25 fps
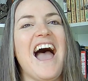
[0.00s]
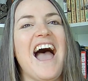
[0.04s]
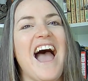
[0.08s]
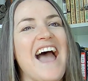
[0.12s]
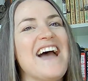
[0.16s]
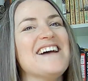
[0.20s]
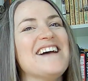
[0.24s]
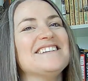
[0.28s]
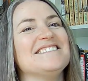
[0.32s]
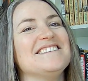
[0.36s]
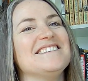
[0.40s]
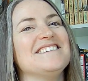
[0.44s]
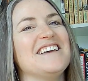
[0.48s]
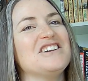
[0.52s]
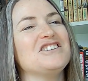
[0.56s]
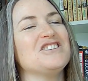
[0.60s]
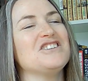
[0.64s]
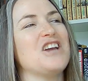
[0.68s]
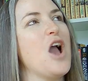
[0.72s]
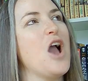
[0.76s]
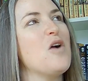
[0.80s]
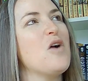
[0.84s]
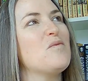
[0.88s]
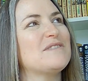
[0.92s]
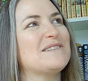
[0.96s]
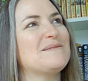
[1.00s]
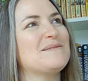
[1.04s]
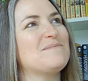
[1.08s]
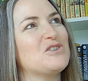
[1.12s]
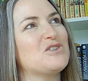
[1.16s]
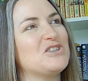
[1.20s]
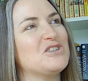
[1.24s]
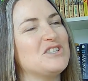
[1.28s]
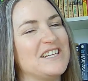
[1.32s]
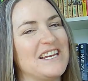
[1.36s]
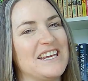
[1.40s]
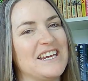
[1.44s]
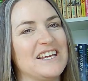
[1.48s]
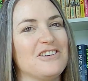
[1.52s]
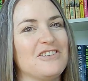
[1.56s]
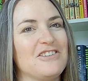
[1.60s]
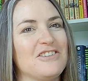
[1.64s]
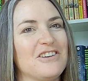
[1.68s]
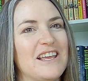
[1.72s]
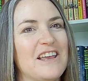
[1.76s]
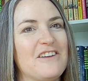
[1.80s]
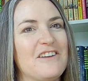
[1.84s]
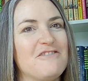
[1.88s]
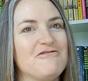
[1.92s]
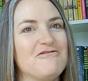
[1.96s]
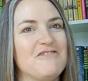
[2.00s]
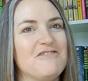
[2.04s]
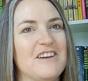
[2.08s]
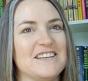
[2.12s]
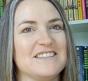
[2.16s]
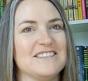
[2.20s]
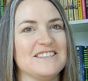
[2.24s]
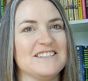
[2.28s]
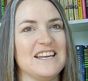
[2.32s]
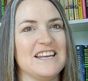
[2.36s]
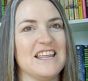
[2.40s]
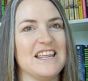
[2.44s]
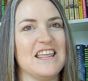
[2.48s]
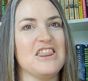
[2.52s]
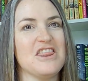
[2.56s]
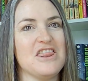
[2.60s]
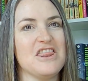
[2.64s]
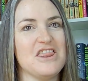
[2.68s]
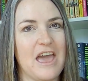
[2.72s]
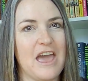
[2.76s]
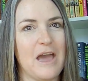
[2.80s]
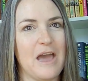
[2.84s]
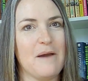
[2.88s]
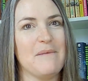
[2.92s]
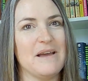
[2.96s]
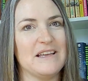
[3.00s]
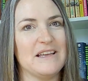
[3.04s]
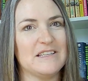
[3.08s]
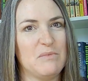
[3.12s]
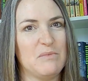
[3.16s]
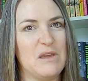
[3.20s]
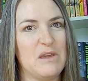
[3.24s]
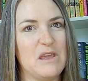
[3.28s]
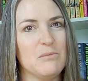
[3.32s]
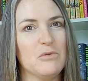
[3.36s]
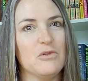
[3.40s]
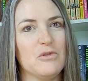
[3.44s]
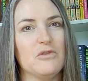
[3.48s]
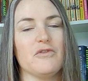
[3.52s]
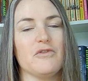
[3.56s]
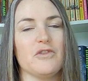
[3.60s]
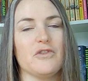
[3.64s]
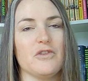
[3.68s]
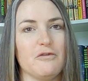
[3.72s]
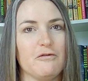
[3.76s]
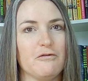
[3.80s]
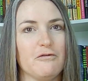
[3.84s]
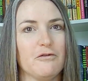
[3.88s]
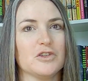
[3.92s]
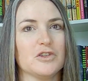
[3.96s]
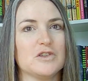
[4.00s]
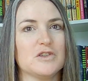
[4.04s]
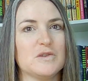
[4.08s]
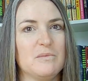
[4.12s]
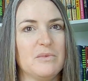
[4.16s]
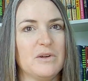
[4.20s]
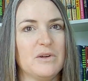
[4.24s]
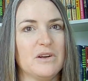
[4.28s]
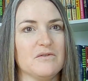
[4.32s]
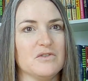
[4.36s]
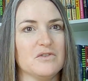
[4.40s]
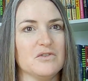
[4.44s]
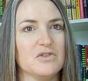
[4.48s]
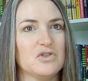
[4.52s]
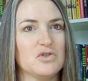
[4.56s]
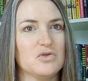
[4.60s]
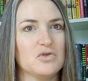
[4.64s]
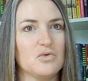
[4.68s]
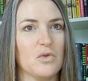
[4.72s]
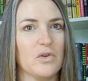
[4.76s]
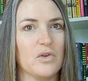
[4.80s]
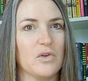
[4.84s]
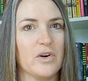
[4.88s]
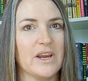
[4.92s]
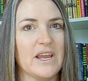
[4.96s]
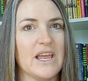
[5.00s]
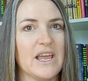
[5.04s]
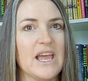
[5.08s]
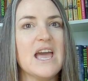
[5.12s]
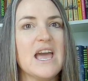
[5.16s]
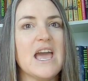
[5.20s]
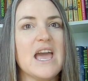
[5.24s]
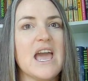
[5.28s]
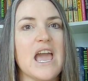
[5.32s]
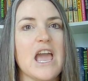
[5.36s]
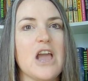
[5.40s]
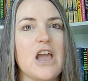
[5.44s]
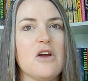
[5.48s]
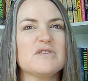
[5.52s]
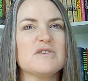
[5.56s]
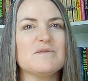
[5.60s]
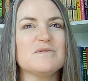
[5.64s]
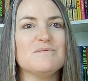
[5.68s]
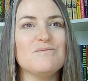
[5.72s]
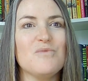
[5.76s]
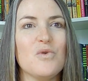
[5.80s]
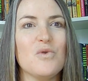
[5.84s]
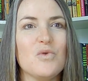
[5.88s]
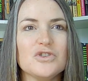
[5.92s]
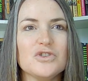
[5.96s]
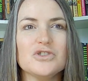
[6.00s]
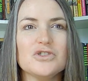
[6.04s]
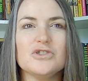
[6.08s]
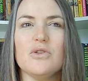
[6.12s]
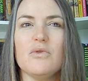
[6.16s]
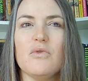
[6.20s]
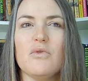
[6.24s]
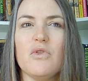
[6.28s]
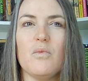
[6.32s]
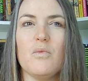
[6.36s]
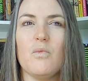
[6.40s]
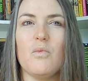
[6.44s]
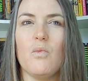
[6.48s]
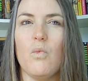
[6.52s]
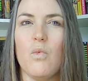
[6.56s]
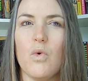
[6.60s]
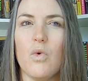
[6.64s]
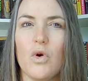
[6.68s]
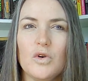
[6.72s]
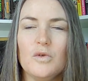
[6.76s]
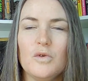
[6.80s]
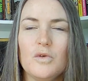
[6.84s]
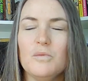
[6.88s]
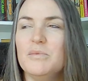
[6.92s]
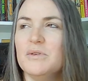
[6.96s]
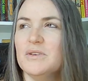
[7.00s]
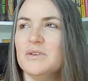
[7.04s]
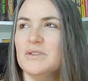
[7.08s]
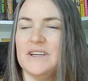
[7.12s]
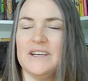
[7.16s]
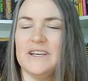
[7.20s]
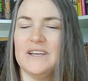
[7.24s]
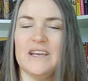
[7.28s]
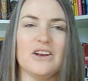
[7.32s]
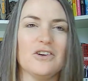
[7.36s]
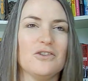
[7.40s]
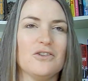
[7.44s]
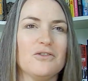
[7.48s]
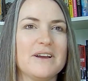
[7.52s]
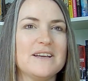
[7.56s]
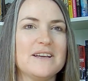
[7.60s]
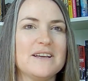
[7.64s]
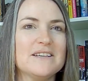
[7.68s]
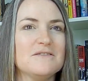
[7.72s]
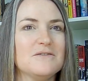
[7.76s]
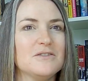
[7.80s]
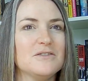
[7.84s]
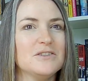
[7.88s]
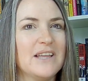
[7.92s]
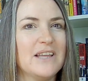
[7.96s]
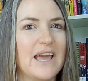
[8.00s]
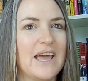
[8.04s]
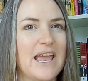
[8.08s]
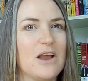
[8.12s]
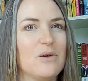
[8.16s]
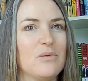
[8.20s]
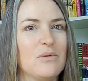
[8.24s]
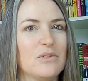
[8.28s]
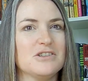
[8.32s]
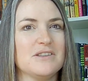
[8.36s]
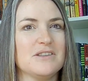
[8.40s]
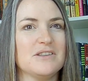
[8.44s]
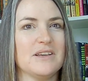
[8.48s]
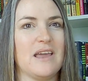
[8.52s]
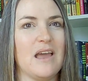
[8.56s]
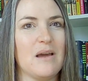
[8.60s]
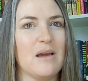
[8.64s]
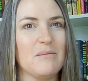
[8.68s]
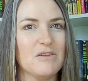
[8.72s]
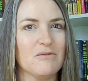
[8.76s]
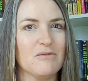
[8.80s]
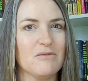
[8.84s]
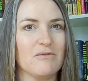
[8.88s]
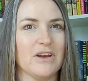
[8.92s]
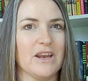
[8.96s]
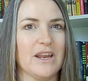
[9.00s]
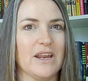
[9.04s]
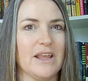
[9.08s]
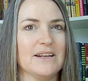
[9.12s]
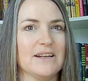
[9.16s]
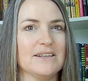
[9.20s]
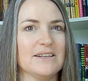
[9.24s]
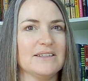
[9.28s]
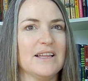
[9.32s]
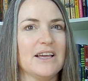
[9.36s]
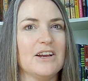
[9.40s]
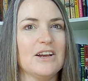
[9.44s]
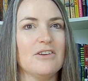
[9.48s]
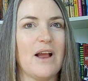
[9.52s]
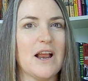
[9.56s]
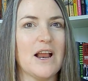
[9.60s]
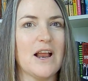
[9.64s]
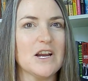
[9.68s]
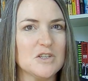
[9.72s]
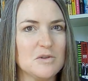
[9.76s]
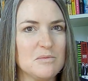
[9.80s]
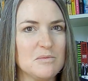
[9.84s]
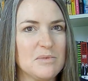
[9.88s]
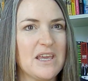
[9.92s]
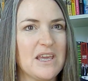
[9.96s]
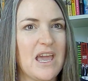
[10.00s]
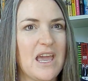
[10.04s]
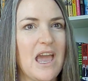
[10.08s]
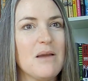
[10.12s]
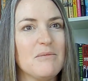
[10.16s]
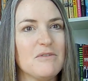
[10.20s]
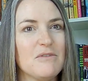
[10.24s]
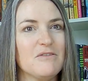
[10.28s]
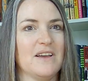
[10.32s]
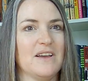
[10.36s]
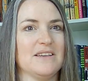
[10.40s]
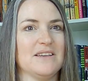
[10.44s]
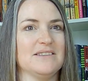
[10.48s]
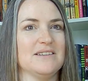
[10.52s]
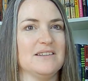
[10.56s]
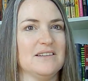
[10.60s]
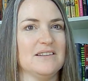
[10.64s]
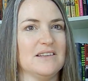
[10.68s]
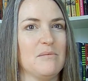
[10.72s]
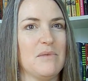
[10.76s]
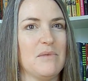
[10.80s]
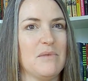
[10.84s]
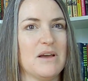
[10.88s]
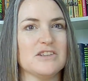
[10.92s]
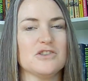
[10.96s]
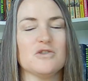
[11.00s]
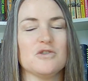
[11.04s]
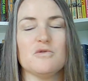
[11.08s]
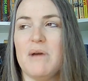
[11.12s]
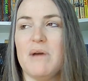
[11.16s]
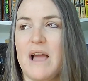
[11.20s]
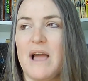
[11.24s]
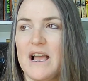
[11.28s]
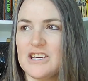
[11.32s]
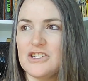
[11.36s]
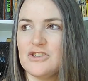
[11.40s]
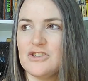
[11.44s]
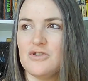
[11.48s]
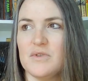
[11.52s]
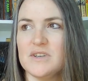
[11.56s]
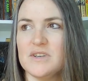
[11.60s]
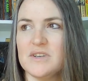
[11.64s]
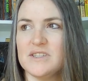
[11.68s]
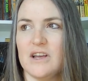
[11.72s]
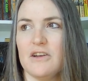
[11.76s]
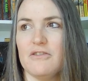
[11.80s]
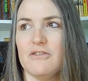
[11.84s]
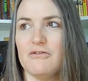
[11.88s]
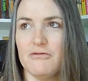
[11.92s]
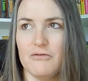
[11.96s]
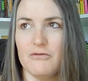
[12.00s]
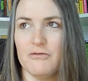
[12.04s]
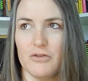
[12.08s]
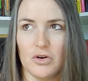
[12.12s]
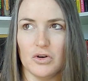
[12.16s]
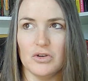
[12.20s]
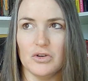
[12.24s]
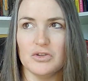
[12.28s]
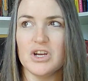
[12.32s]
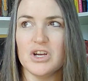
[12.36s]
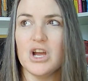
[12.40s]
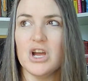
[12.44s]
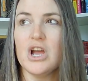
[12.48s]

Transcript: As such, I was really invested in them as people for the first bit of the story. It was more so the world building and graceful language that kept me reading until I gradually became invested in them as their backstories unfurled.